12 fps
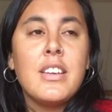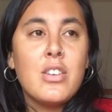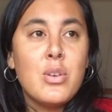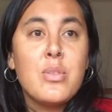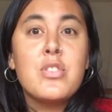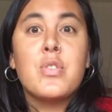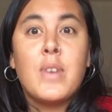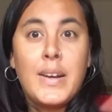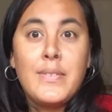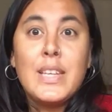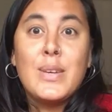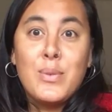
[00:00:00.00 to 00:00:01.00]
you're
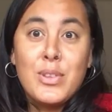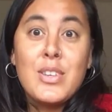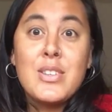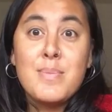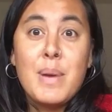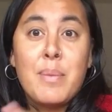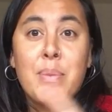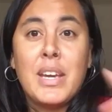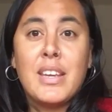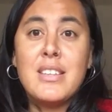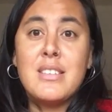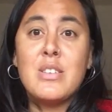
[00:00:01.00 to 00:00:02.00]
traveling with those
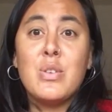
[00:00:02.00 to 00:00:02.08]
backpackers.